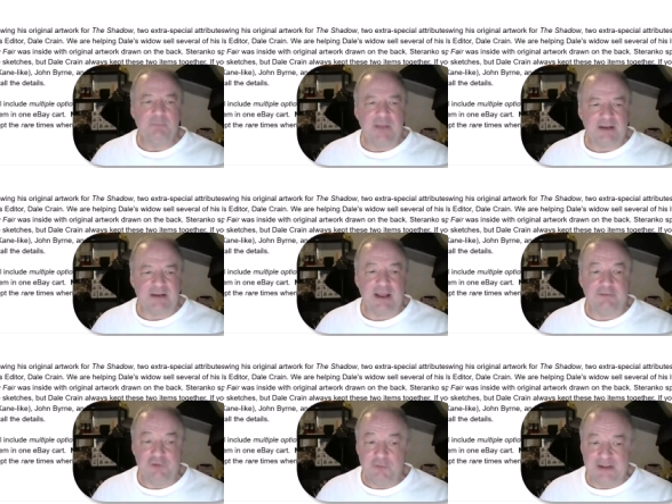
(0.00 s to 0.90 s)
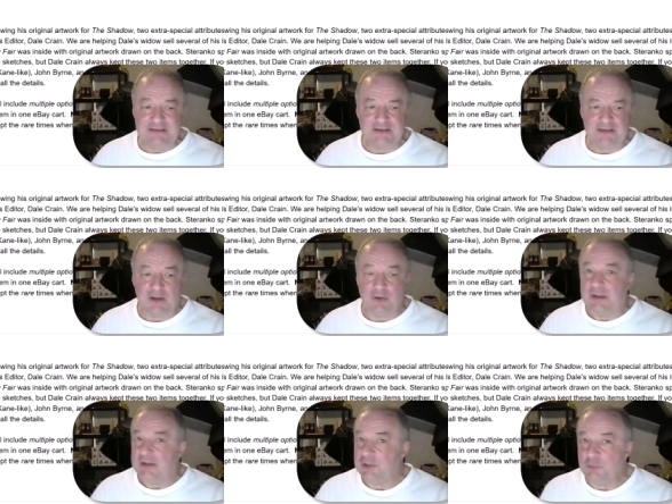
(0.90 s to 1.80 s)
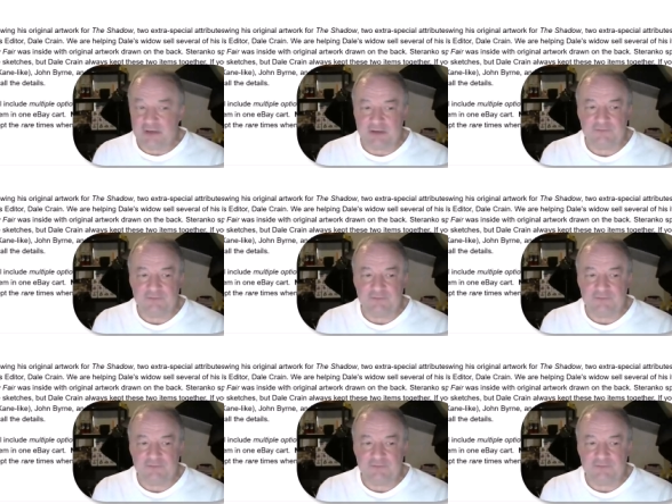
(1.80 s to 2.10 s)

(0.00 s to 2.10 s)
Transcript: But a few months ago, you would have